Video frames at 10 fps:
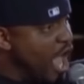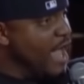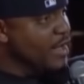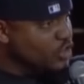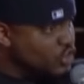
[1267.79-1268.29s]

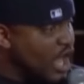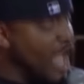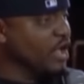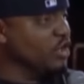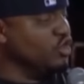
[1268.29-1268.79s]
Hey,
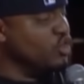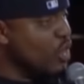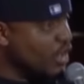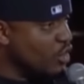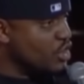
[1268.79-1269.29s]
Jake,
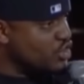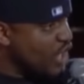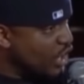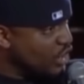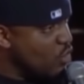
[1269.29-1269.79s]
you want to go to
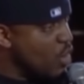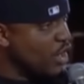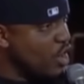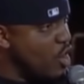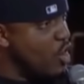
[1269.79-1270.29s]
jail or you
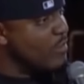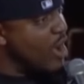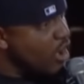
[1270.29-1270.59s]
want to go home?